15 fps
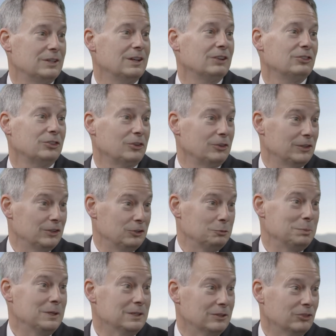to necessarily
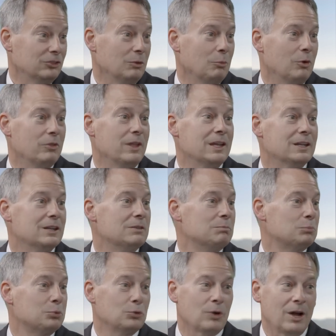speak to someone. They can
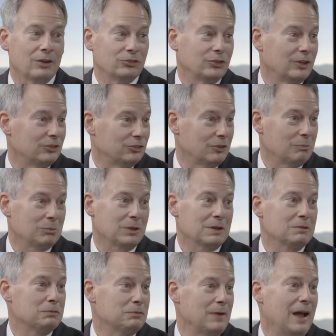process
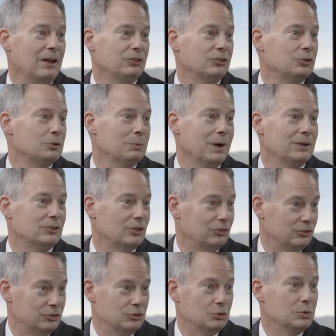something faster by
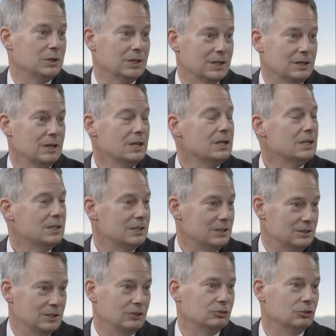just doing it in a
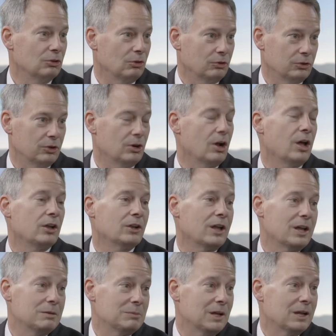digital or in an
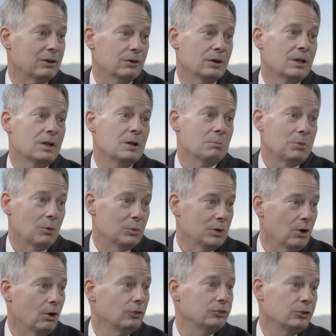online manner. But we
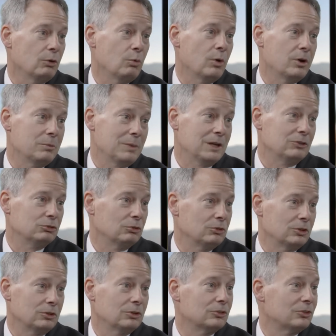also want to make sure
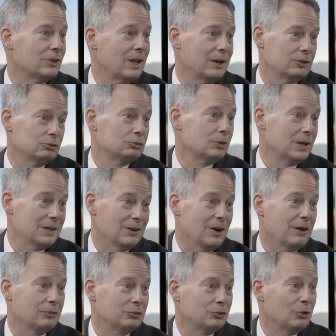that there's not a
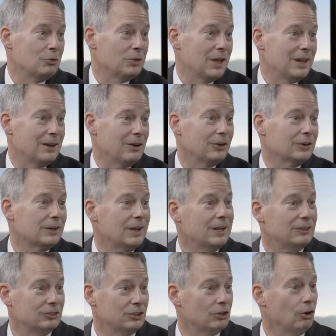trade-off so that our
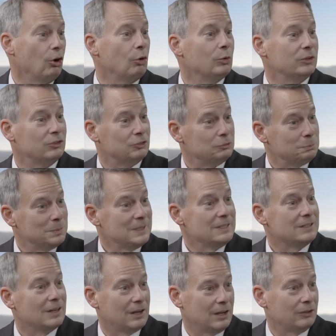clients can always
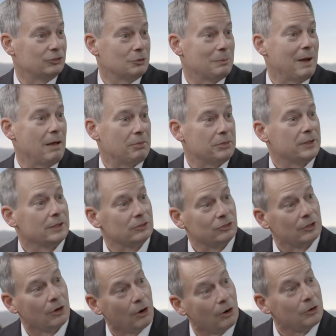speak to us about things
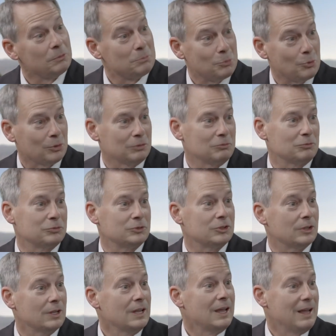that are important
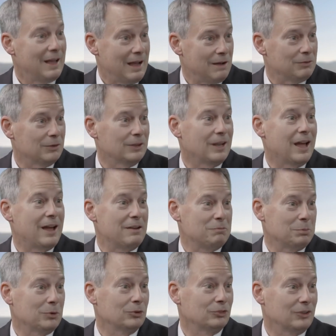to have a
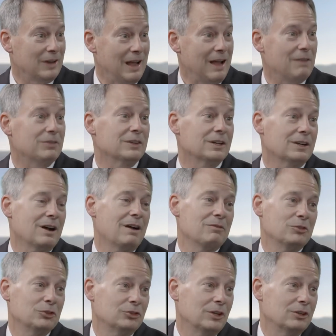live person having a
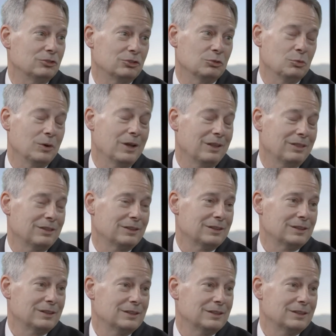conversation with.